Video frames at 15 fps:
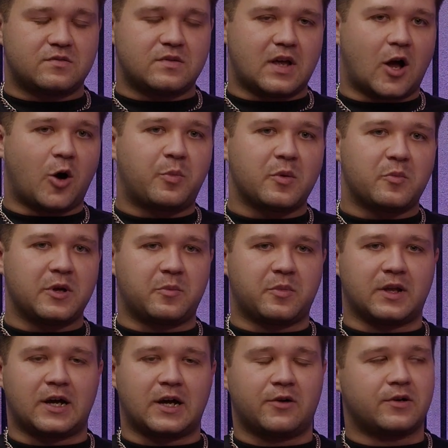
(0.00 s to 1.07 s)
helping
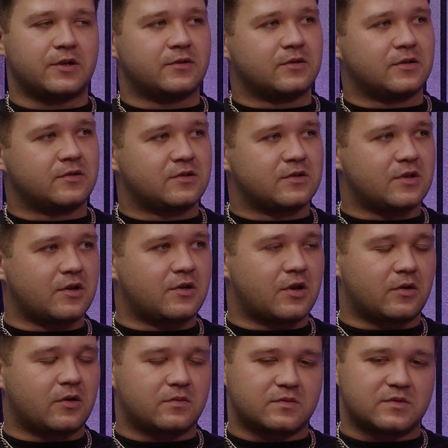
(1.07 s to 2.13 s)
people out
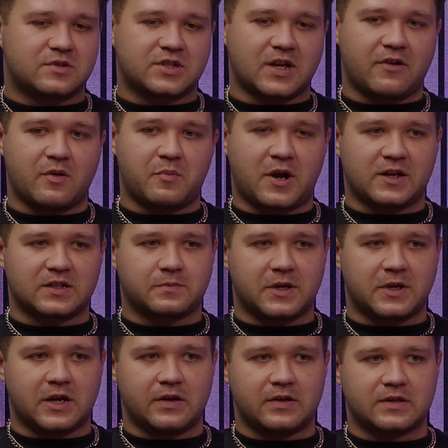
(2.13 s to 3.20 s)
and sharing my
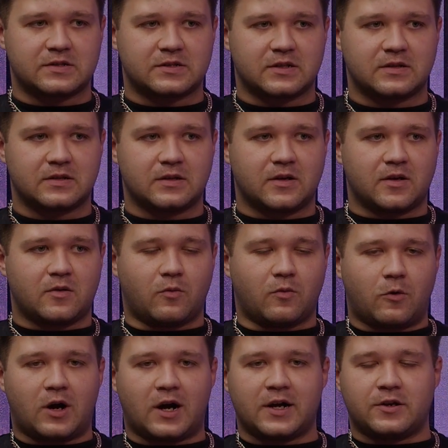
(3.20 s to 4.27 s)
experience and
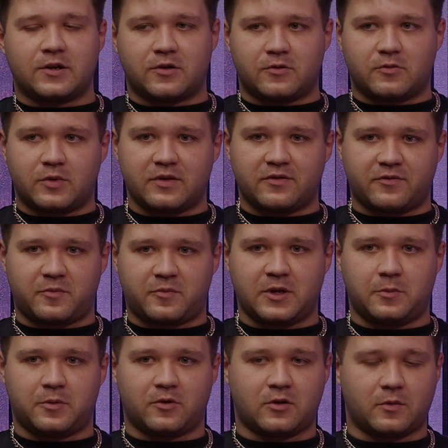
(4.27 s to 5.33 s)
what I know with
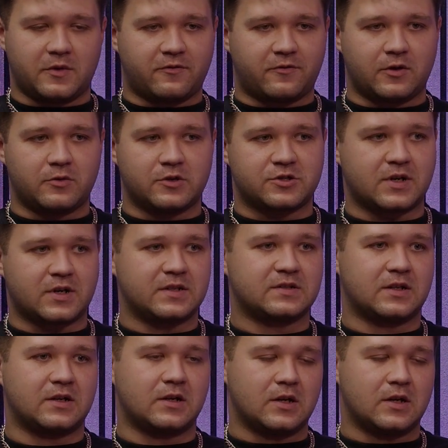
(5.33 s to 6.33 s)
people coming through and trying to